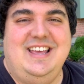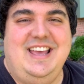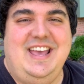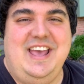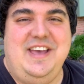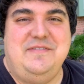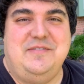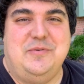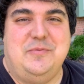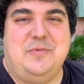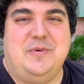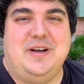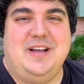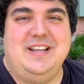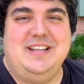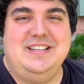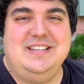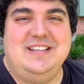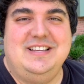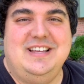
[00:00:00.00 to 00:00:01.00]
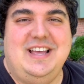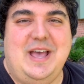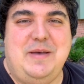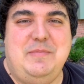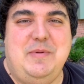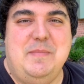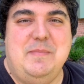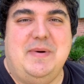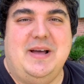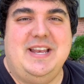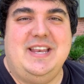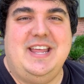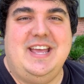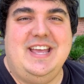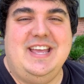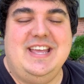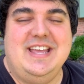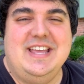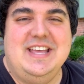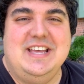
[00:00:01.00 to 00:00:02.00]
Hey everyone, happy
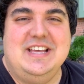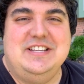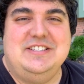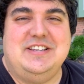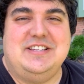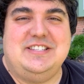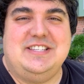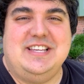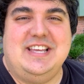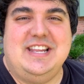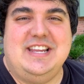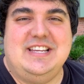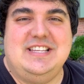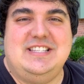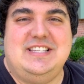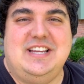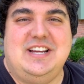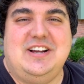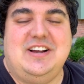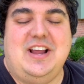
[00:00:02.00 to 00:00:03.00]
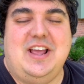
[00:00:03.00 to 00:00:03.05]
Monday. Justin Giddings here,